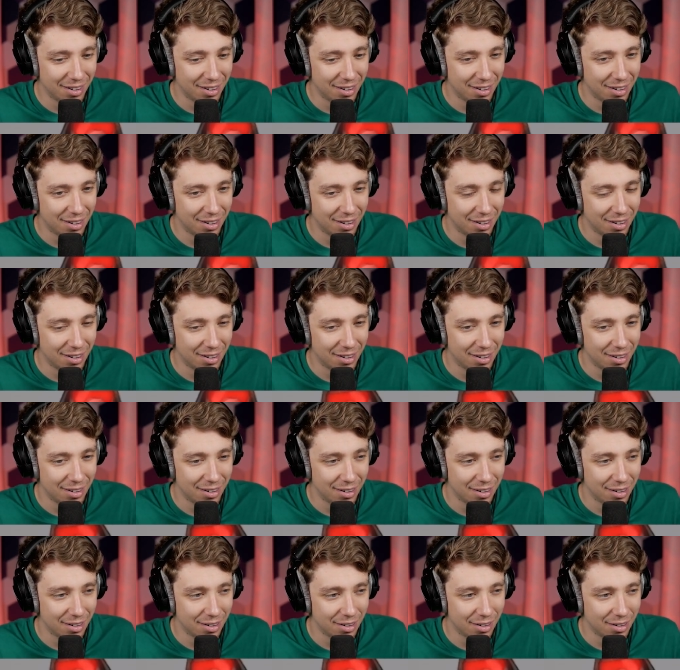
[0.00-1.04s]

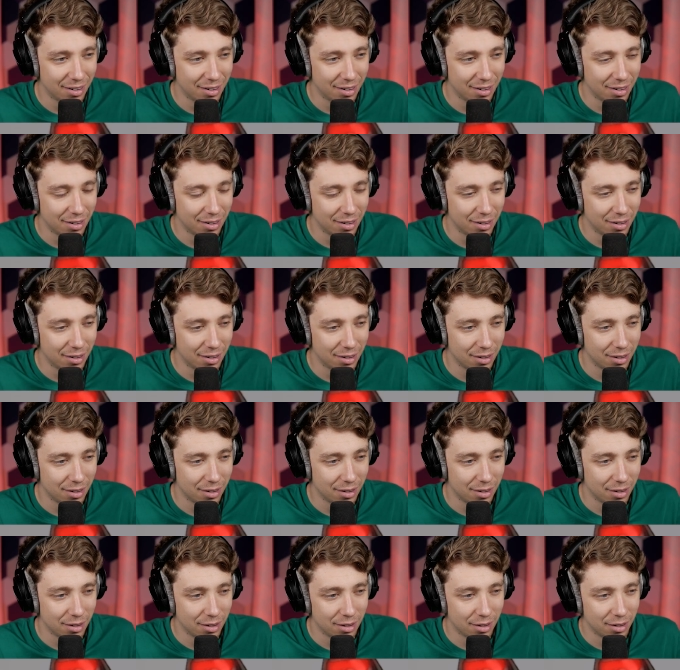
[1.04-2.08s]

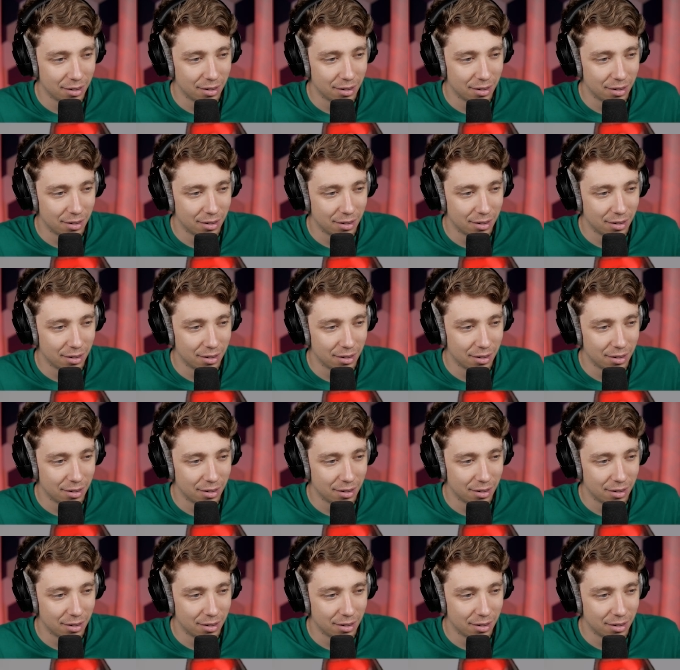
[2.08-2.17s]
Nothing is said.